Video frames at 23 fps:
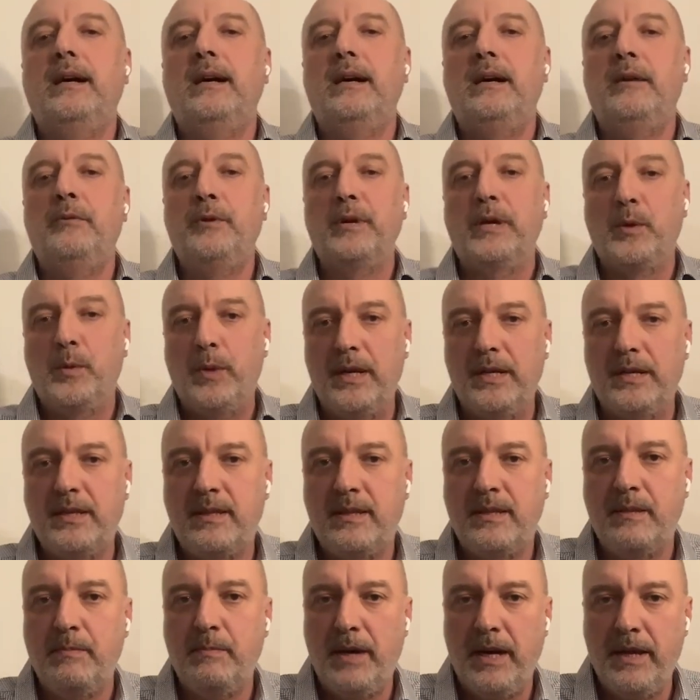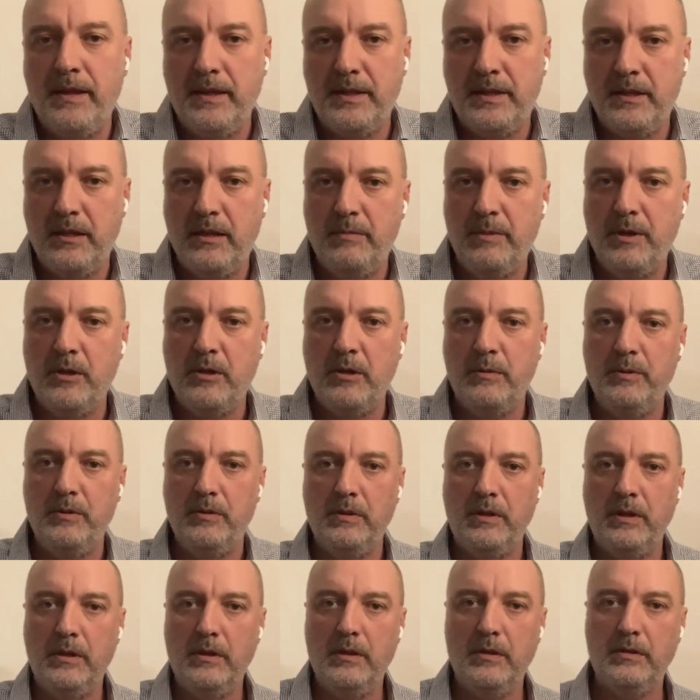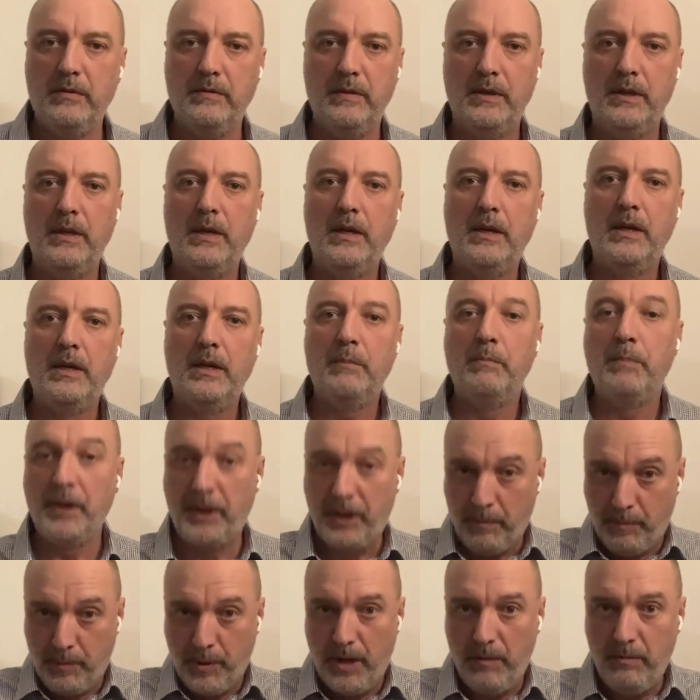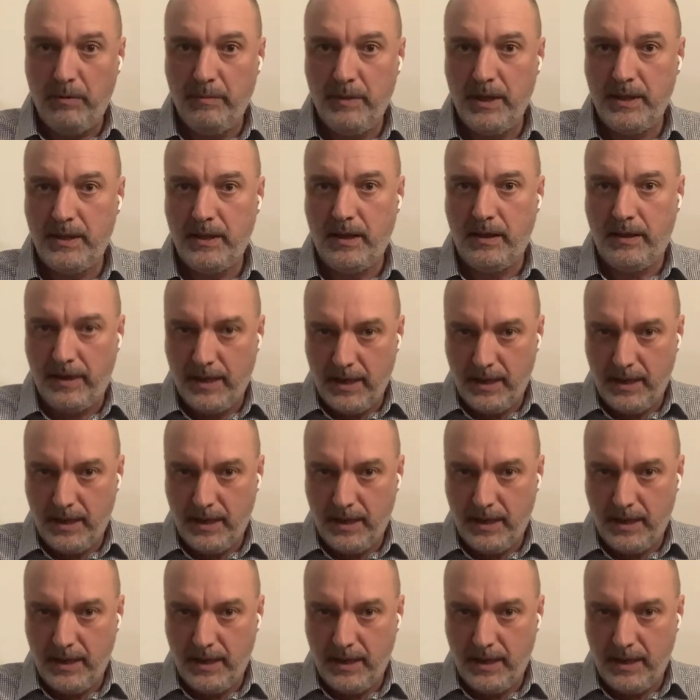requests by the Serbian community in Kosovo. But the problem is that